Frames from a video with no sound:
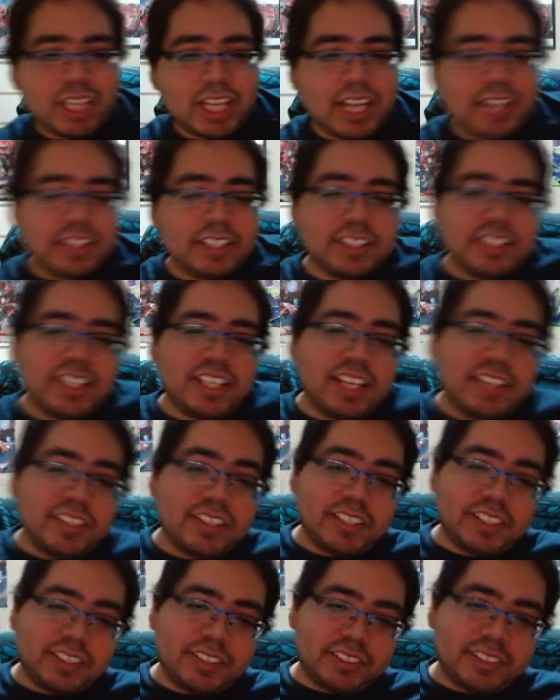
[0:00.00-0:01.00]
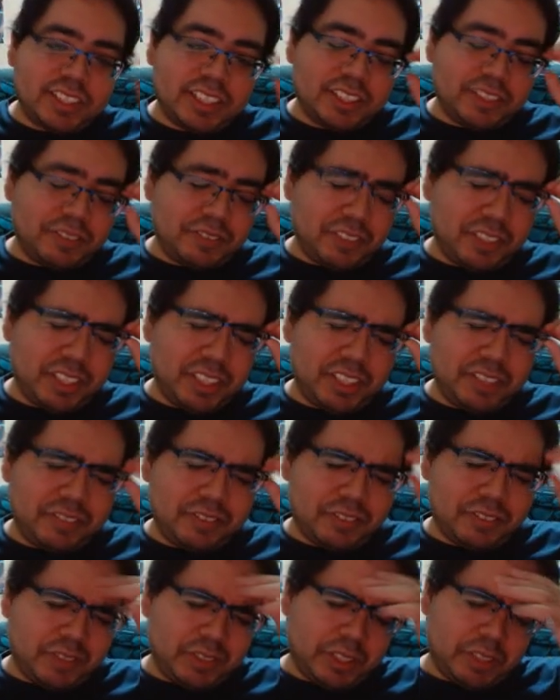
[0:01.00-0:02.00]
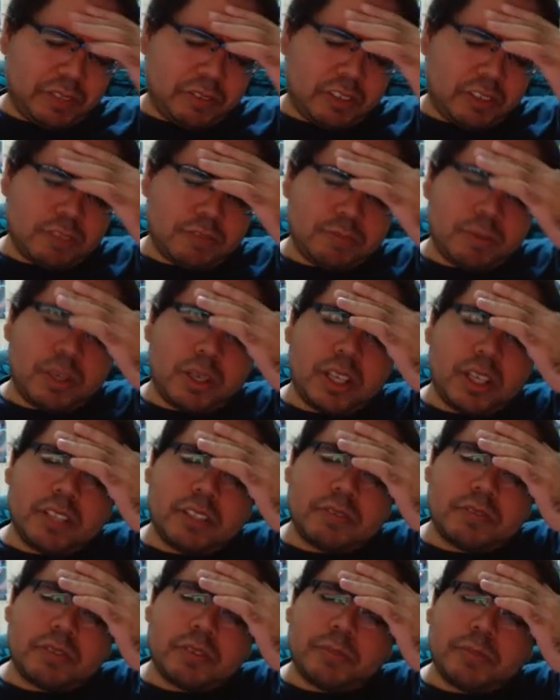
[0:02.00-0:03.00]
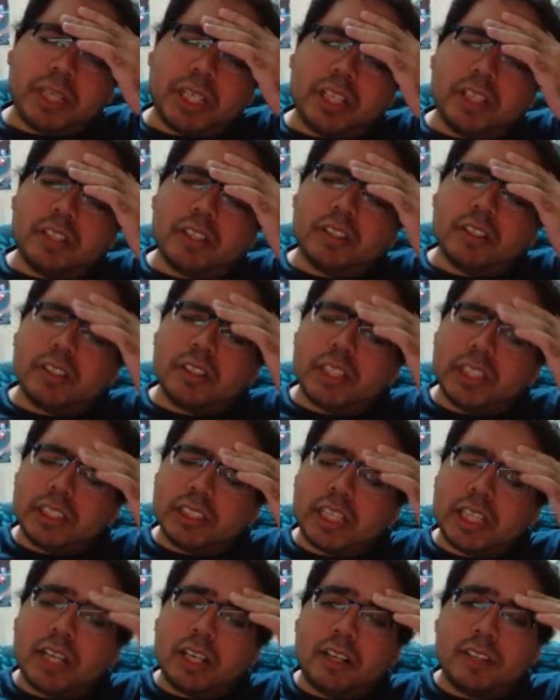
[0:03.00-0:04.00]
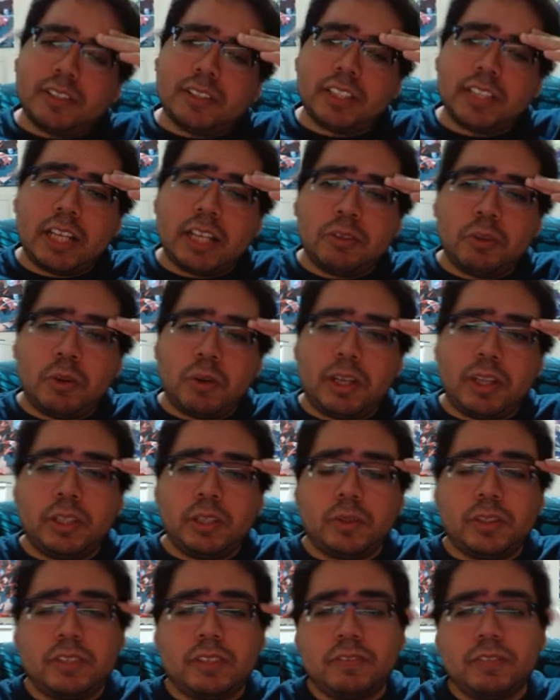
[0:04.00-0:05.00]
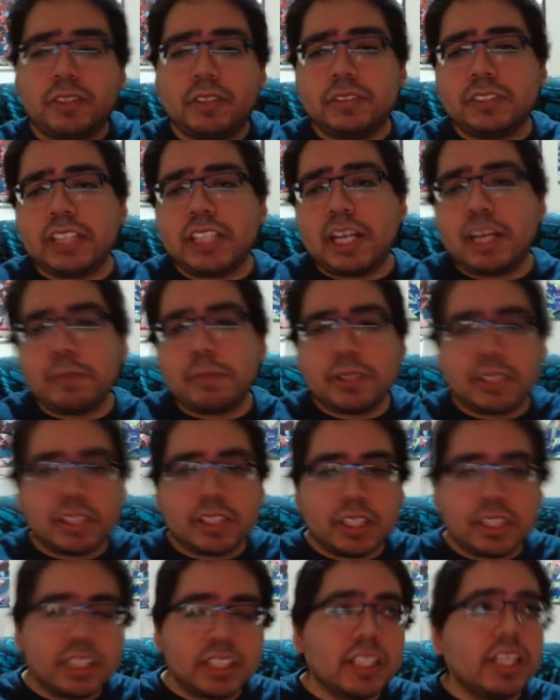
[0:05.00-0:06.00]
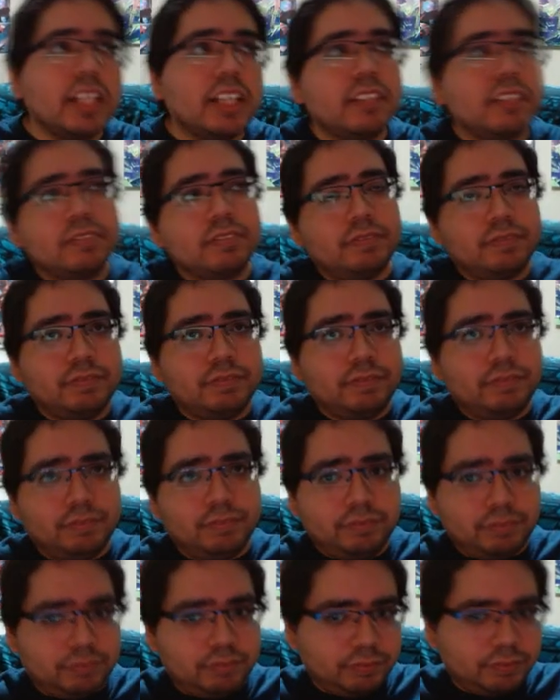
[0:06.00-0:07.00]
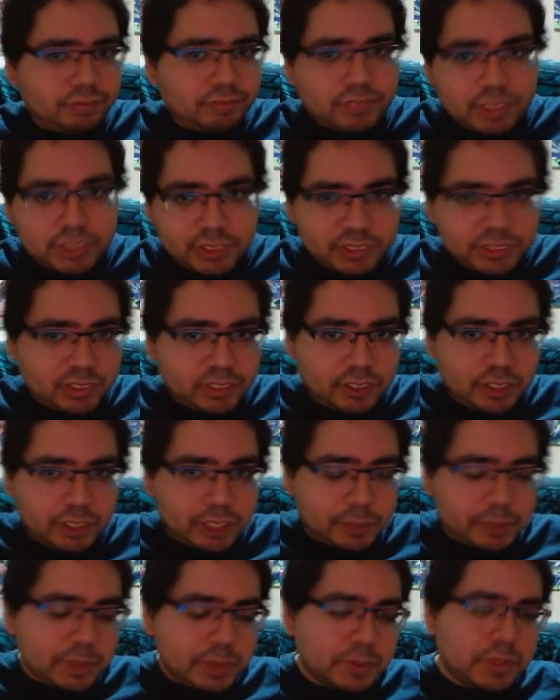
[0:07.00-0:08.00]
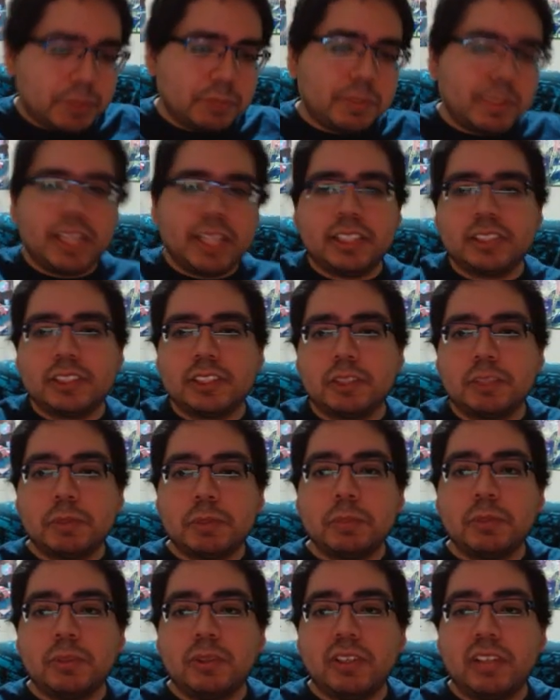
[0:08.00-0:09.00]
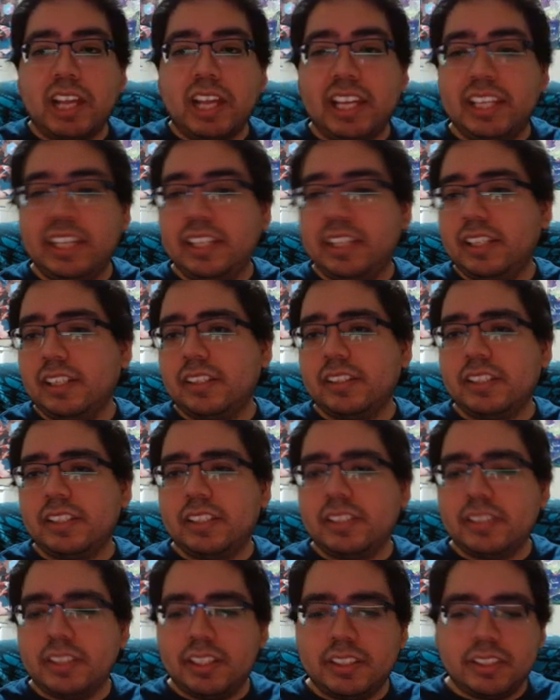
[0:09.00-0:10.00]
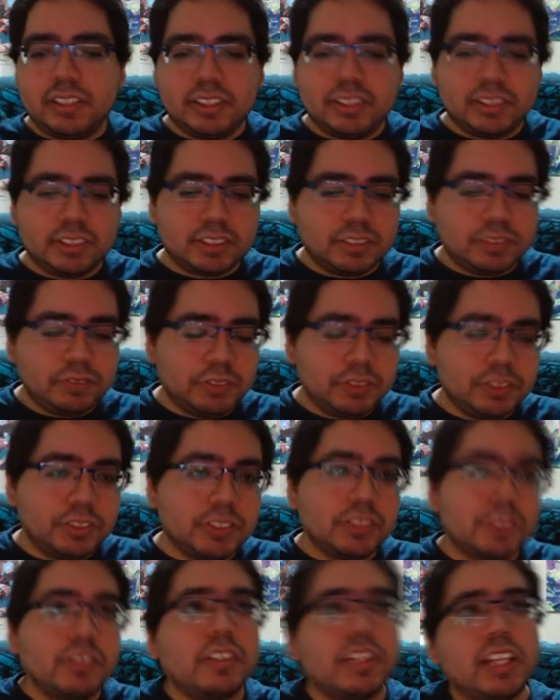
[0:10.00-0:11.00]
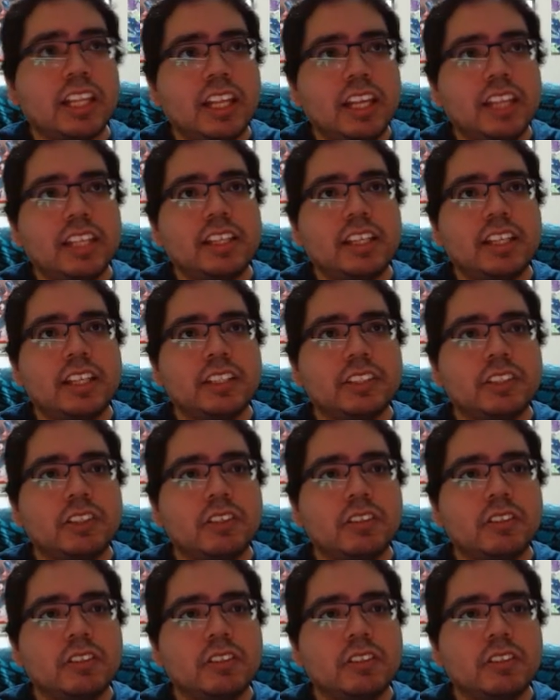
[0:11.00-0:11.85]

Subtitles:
think the ending is like the really rough part for me, because I honestly had no idea what the fuck was happening. And I get there's an argument to be made that some people like that the ending is confusing, or they like that it's